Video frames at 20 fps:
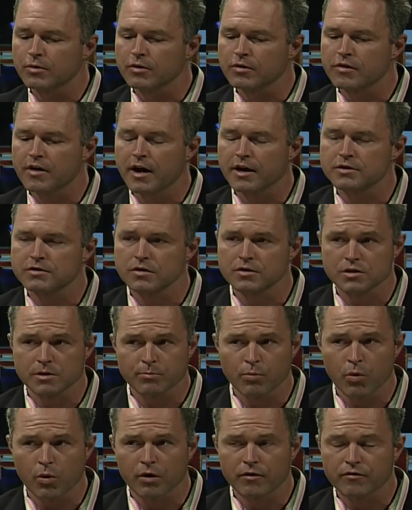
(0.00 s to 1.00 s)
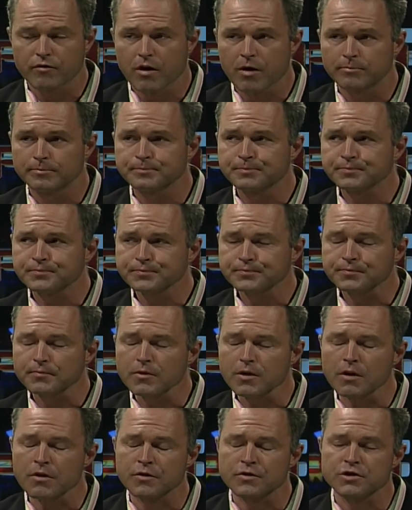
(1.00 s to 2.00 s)
thanks to support from
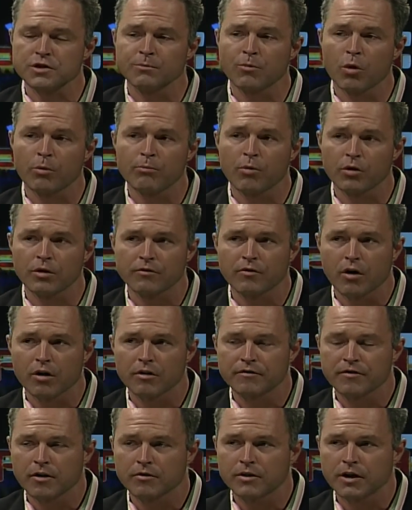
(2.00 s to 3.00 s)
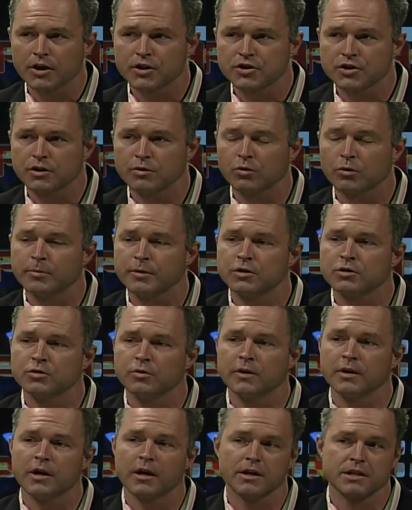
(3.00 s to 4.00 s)
the Simone Bolivar Foundation, we'll be
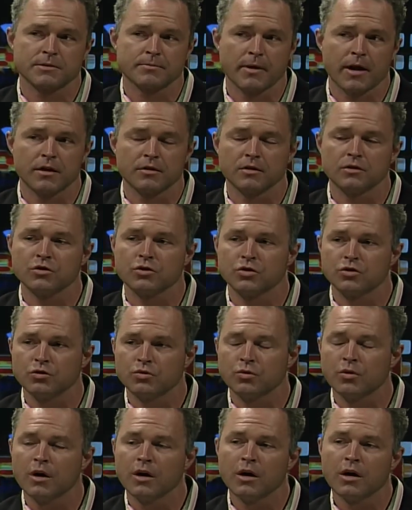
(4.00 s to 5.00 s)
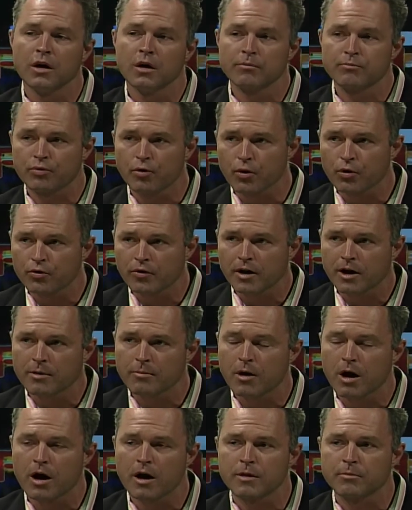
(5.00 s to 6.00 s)
doing an expanded canoe
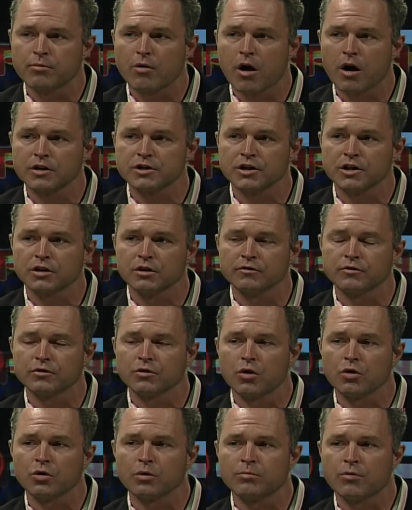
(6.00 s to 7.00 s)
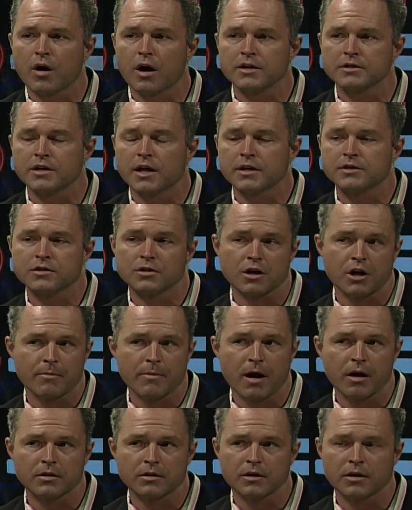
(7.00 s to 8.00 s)
program on the Bronx-Kill for local Bronxites to
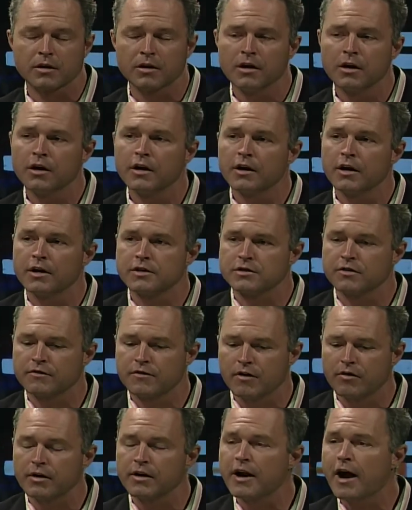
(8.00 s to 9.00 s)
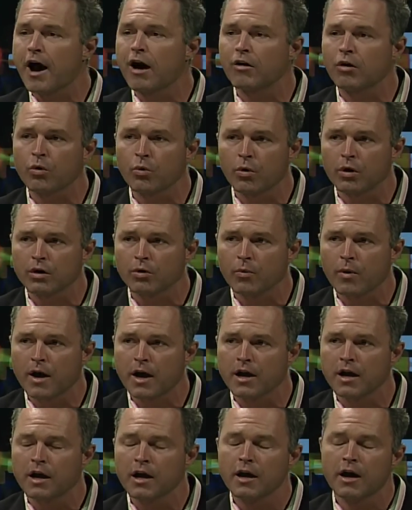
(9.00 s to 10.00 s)
come out there. It's a very narrow
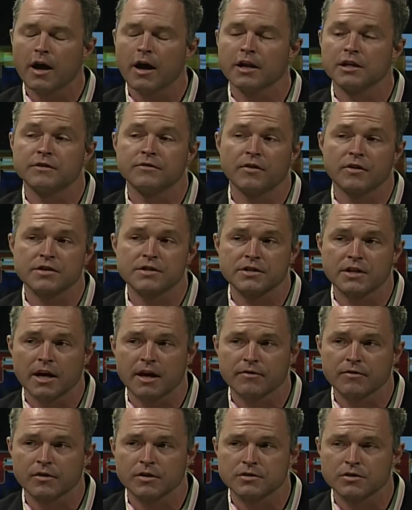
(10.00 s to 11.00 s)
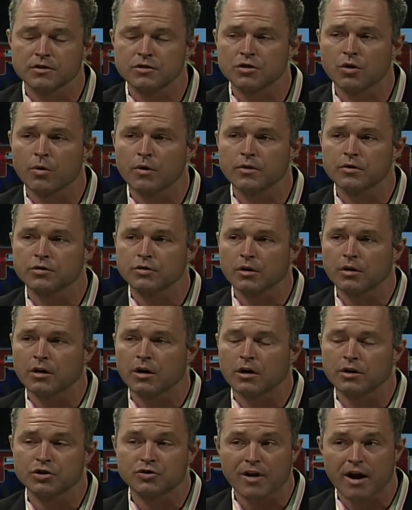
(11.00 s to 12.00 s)
waterway, and it's very safe because there's no other
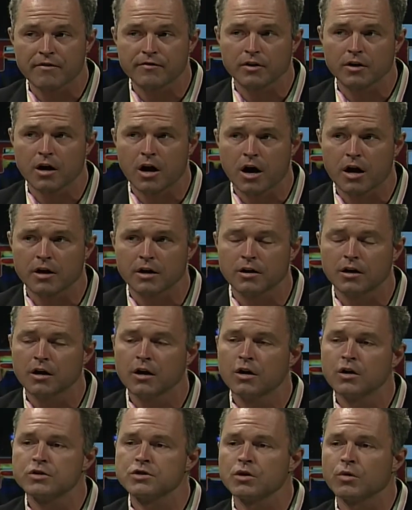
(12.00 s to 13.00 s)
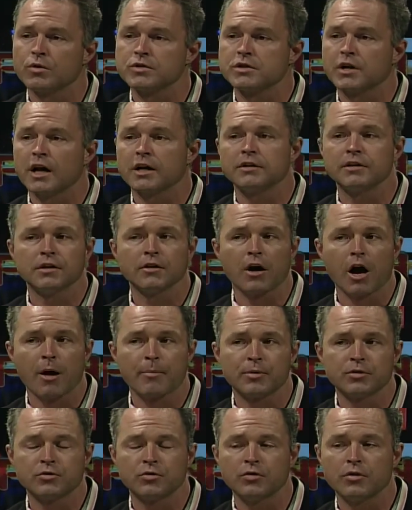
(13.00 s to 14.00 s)
traffic on it, so it's an ideal
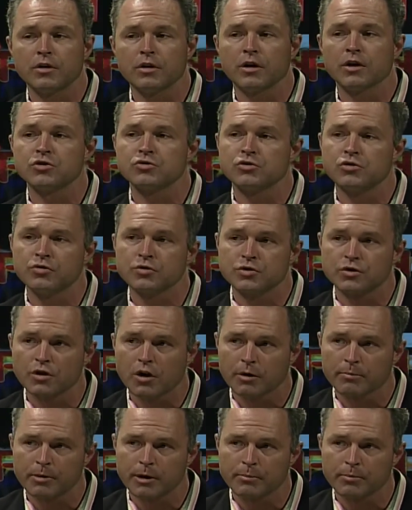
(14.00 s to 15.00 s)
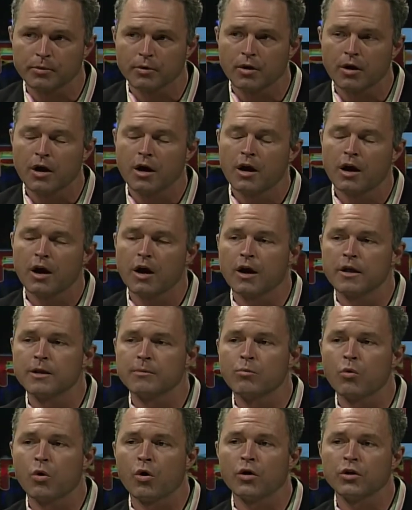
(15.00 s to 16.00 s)
opportunity to introduce young people. And
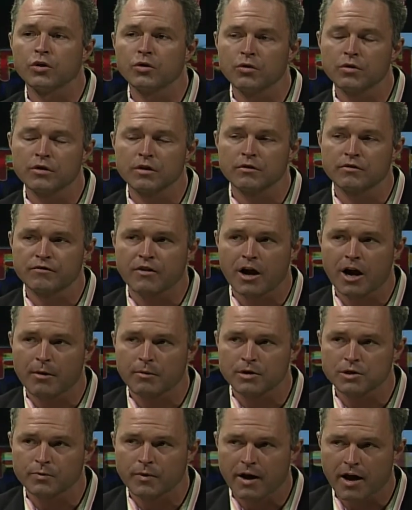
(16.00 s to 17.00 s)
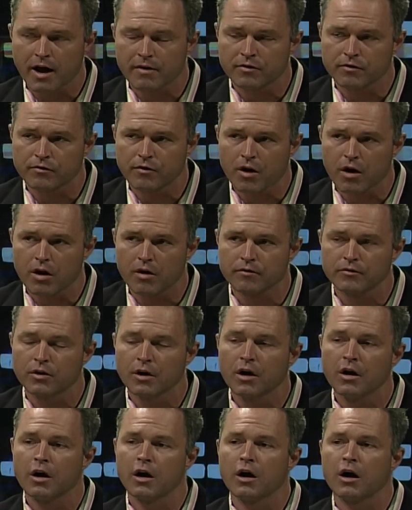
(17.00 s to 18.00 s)
the more youth and families we have involved,
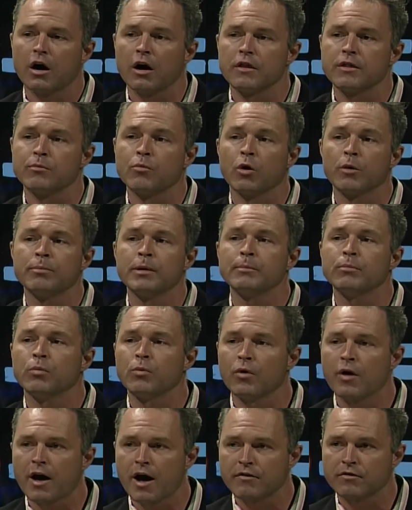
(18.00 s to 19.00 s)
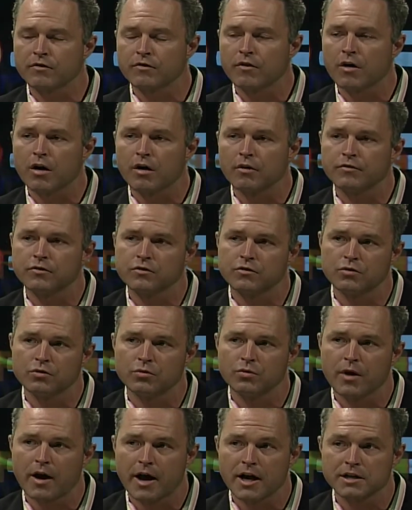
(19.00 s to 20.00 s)
the more people we'll have involved
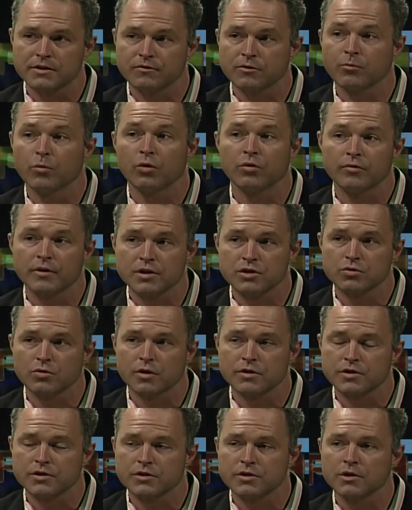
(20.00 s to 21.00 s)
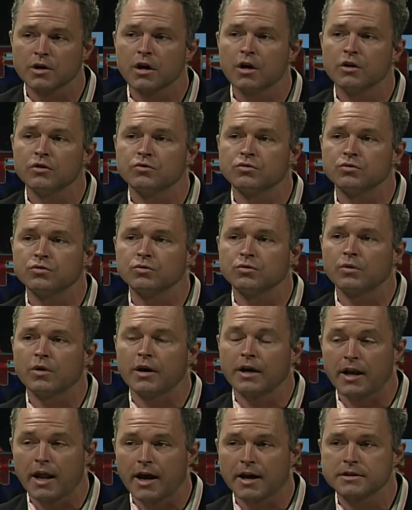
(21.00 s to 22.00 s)
to ask for more resources to
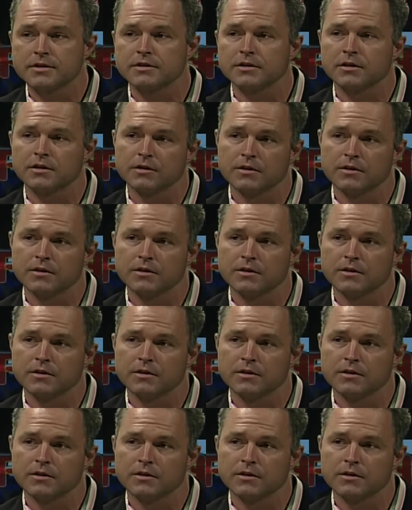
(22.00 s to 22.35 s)
enhance it.